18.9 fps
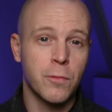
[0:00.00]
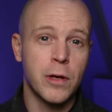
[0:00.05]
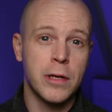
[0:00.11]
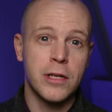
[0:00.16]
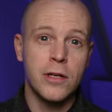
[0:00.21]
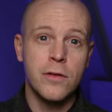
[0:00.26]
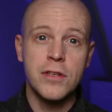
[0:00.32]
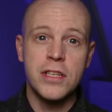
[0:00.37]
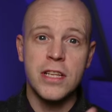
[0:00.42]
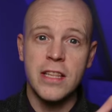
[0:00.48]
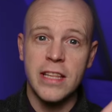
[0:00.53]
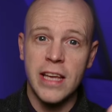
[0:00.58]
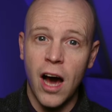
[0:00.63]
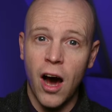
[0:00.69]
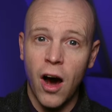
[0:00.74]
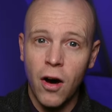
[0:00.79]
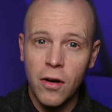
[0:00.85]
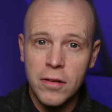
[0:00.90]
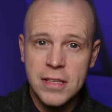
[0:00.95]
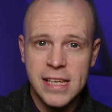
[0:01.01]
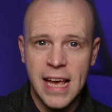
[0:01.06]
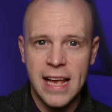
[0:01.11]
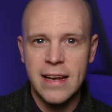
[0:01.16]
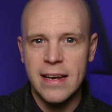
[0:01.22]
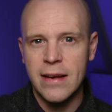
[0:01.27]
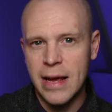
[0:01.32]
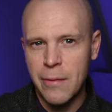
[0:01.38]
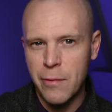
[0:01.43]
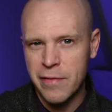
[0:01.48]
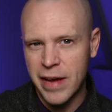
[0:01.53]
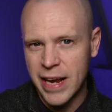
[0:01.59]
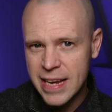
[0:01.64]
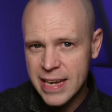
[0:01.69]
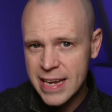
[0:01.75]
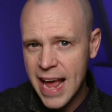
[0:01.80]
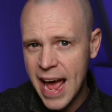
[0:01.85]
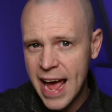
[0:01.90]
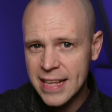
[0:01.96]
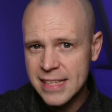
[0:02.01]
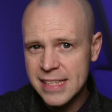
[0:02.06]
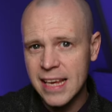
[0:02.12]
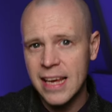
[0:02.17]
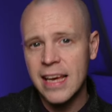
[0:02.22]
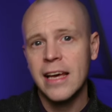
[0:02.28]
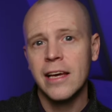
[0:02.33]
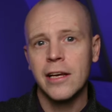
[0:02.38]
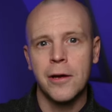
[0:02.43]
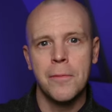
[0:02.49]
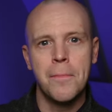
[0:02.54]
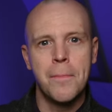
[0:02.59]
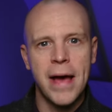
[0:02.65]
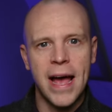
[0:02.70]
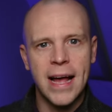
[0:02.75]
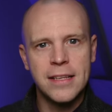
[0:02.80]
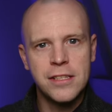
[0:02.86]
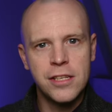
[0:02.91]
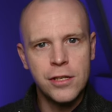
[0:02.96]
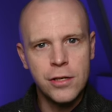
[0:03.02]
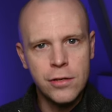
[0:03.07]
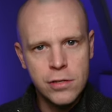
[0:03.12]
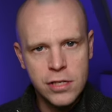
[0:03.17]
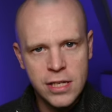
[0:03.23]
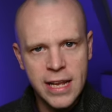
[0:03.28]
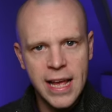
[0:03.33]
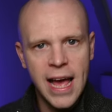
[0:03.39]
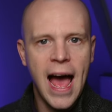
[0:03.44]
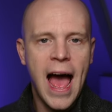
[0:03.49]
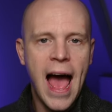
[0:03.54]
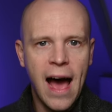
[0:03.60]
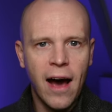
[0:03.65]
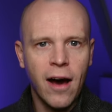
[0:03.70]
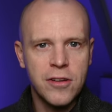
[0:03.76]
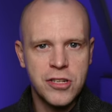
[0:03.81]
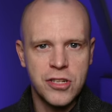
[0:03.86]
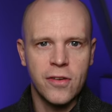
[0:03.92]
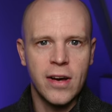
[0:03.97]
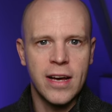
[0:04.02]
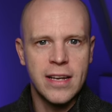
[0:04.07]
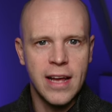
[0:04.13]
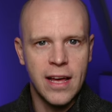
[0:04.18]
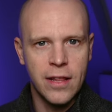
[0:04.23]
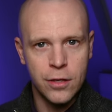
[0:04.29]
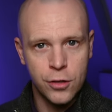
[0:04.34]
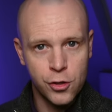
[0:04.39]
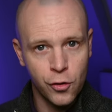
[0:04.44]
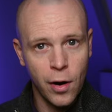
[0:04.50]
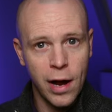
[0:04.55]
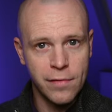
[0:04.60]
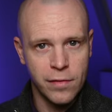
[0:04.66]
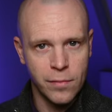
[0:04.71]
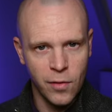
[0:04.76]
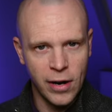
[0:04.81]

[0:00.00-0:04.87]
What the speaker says: when using the R10 with a net compared to using it outside at the driving